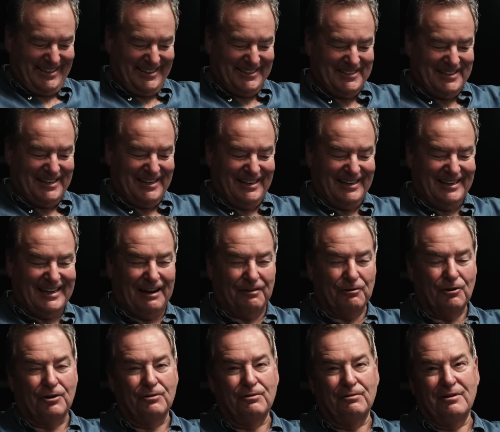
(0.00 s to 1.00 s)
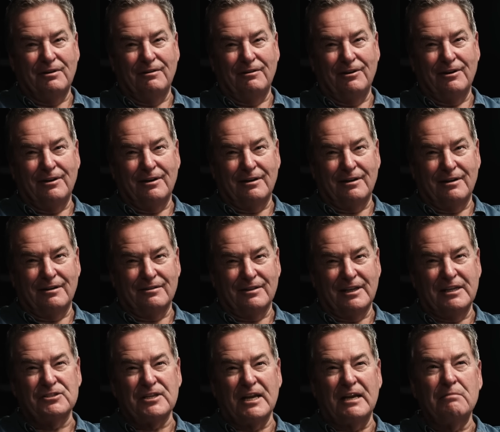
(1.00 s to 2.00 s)
And now, look,
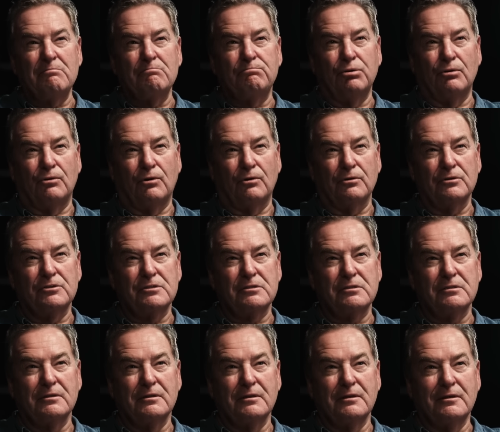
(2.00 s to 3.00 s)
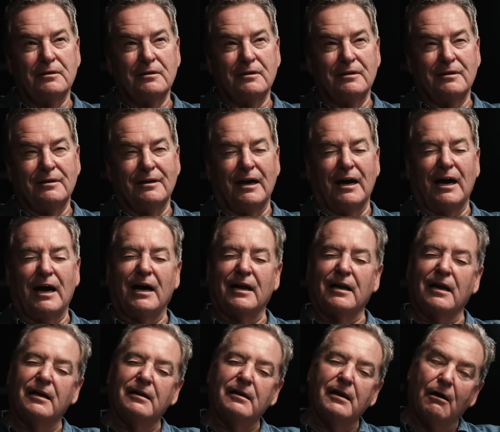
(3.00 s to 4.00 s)
these are imports.
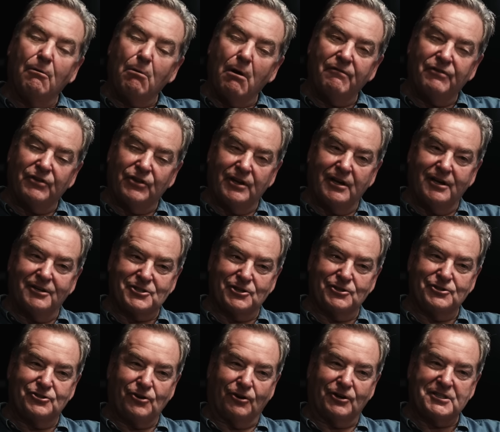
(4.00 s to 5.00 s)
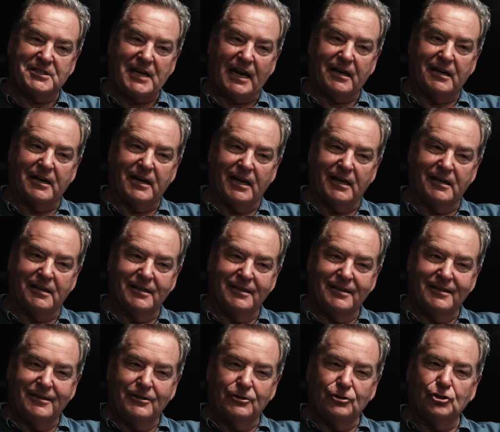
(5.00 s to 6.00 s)
And I know over the years on Soccer Saturday,
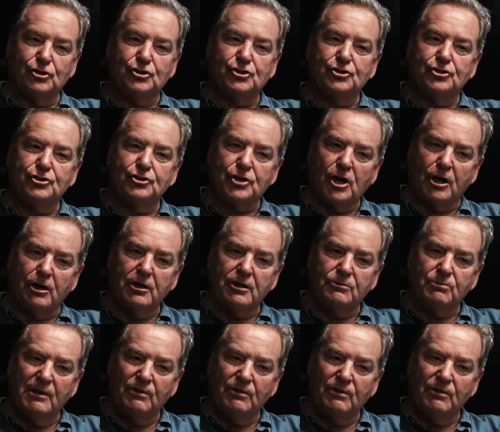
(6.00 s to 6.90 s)
you struggled